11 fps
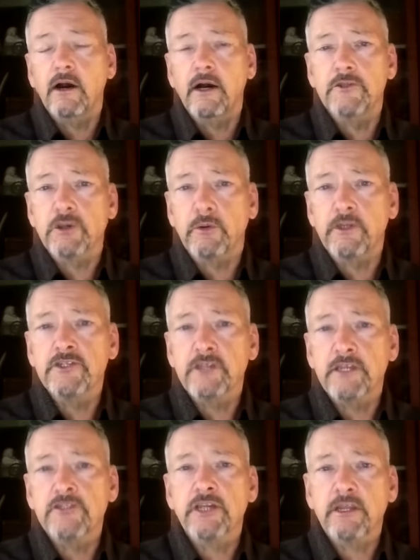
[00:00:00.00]
Uh, so it's
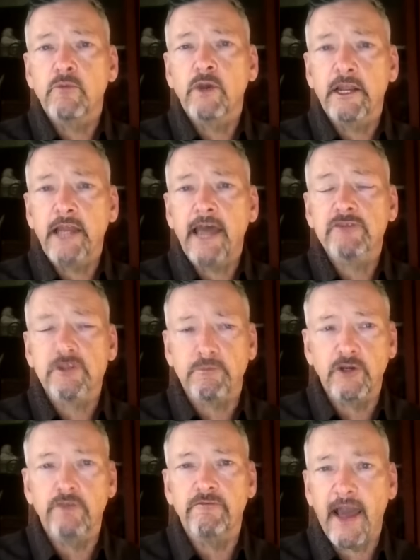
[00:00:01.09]
it's gonna we're gonna have some
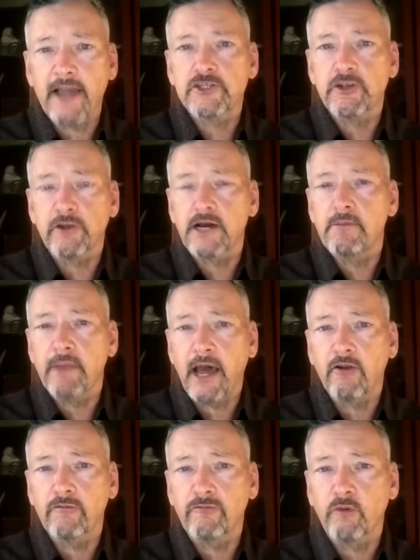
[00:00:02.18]
good facts here coming
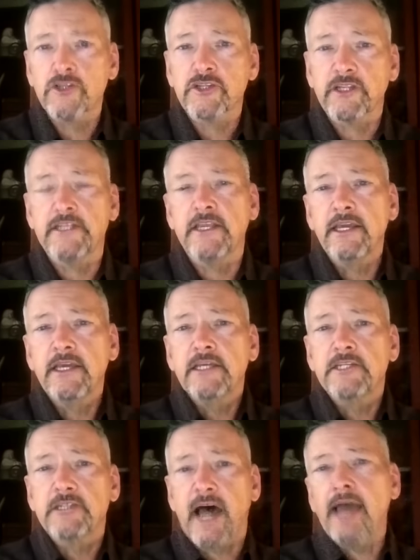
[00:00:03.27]
out. Unfortunately,
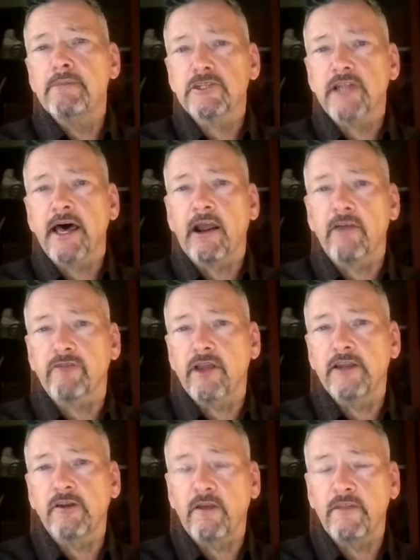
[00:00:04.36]
time is not our
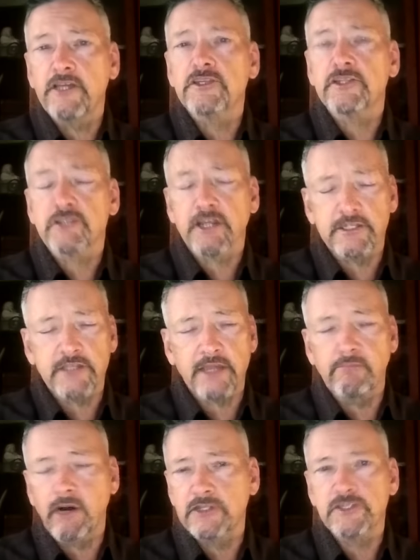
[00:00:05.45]
friend on this. It's going to
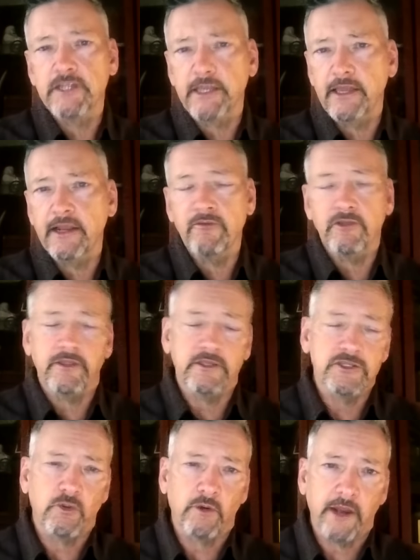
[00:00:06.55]
take months to get everything
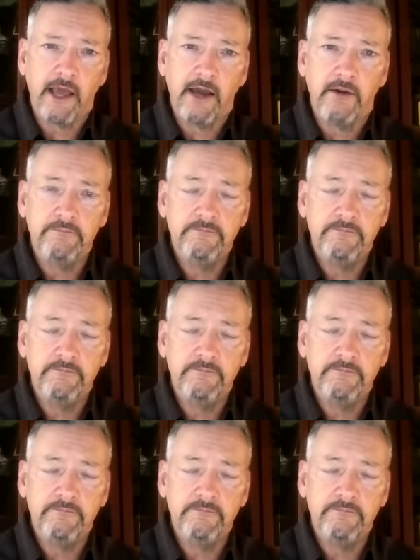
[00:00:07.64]
sorted out.